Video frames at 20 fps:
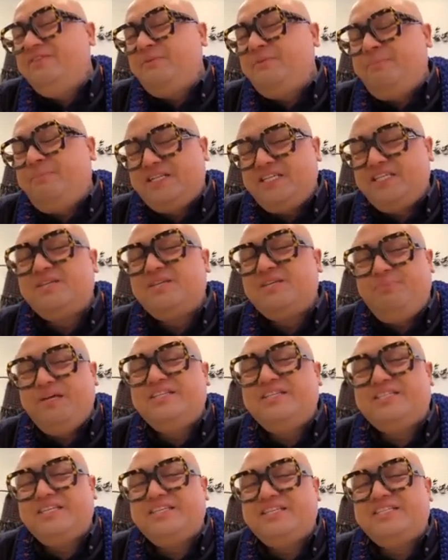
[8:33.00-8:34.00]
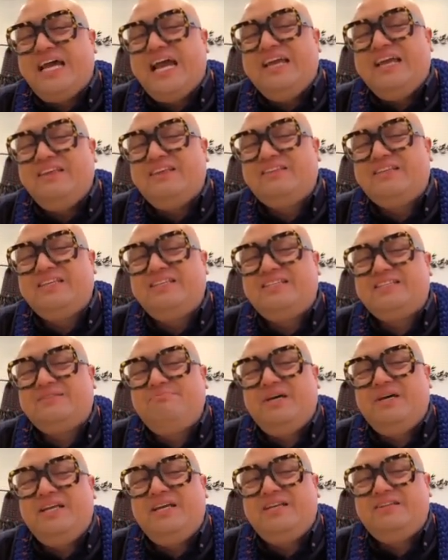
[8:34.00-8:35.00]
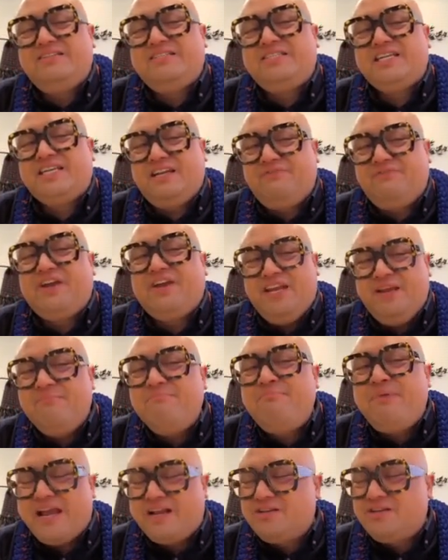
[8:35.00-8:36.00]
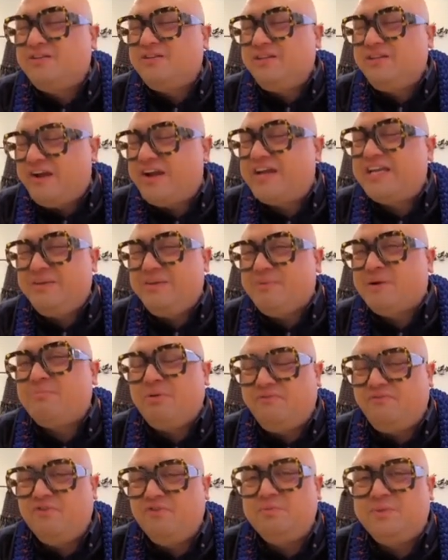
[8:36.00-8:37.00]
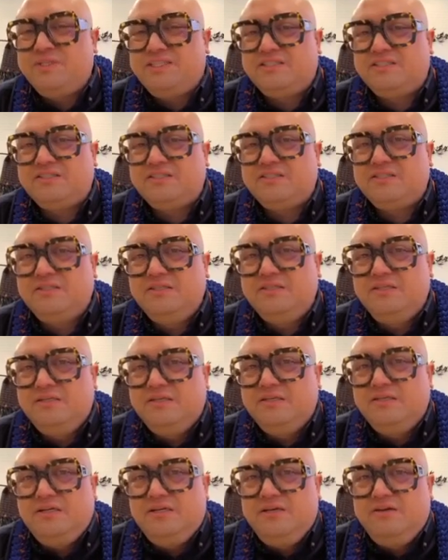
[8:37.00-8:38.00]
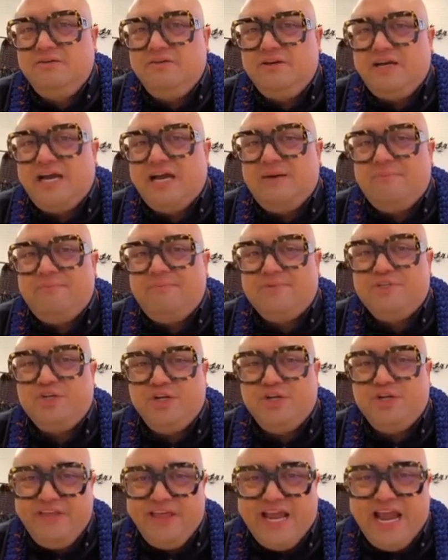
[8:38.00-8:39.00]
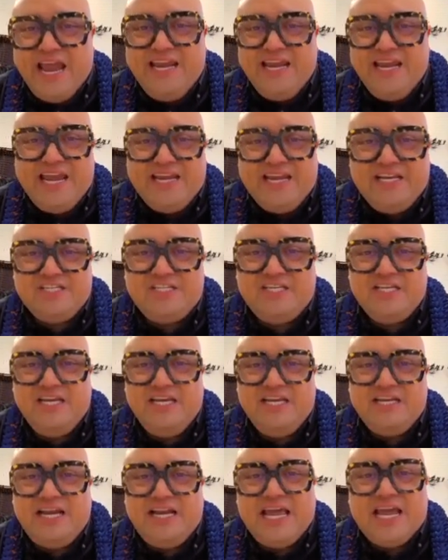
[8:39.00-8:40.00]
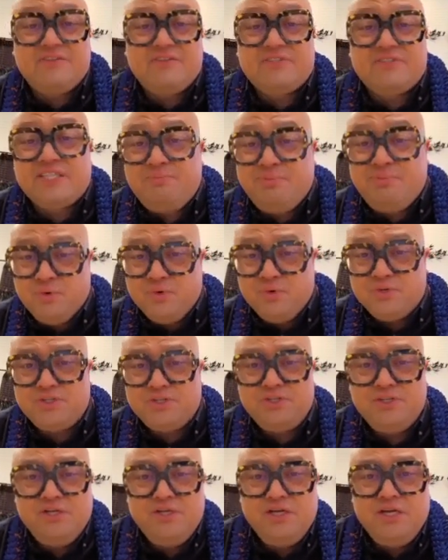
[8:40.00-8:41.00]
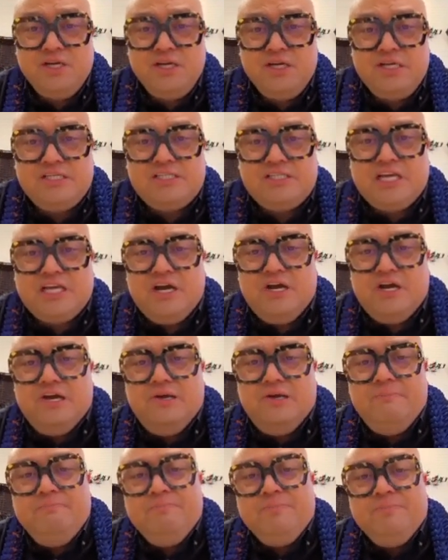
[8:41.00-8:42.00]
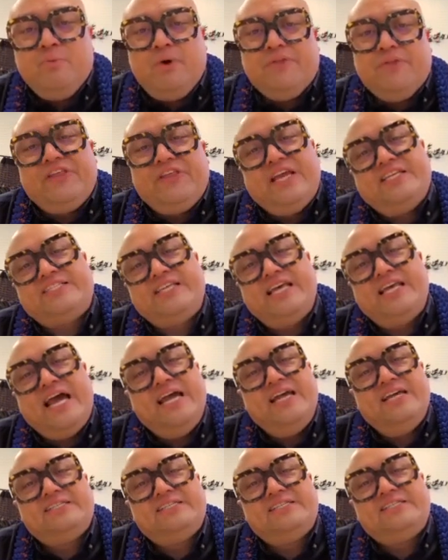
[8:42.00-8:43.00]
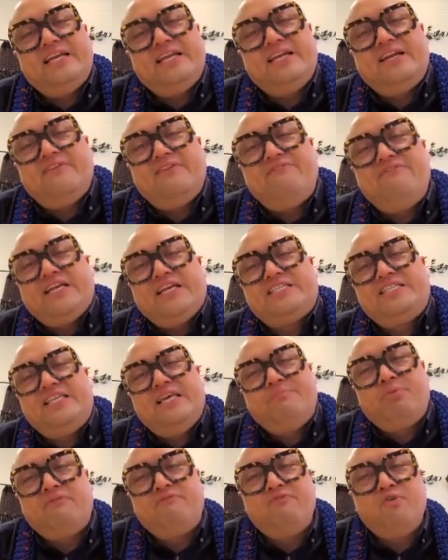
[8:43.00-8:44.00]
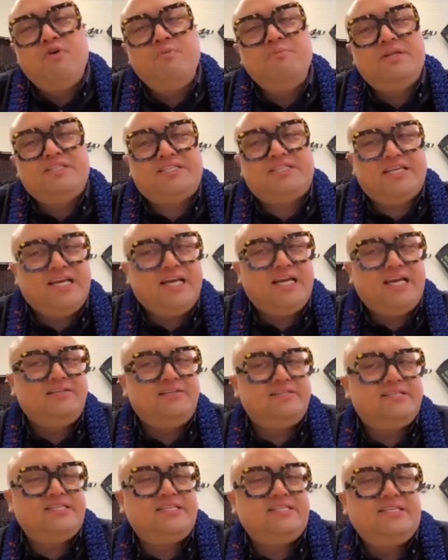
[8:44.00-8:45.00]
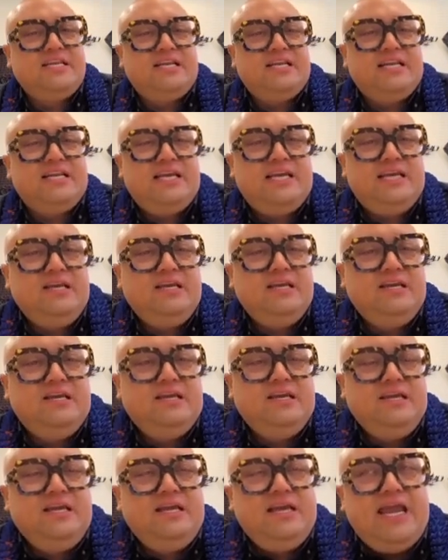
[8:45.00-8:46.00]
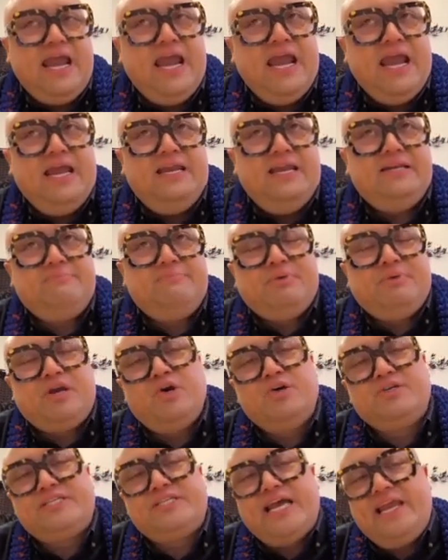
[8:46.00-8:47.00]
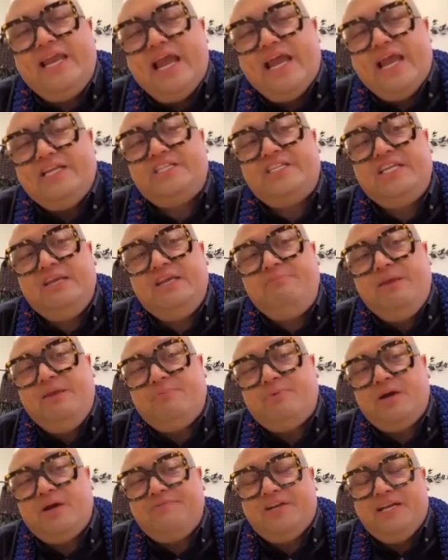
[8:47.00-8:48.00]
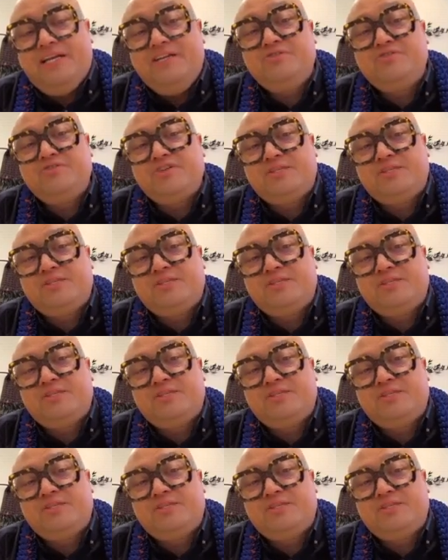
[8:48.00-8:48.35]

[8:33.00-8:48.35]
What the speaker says: the participants are saying that there's been a significant impact on their academic performance due to the ADHD and a lack of support. So what they say is that it affects their performance inconsistently, and because ADHD people have an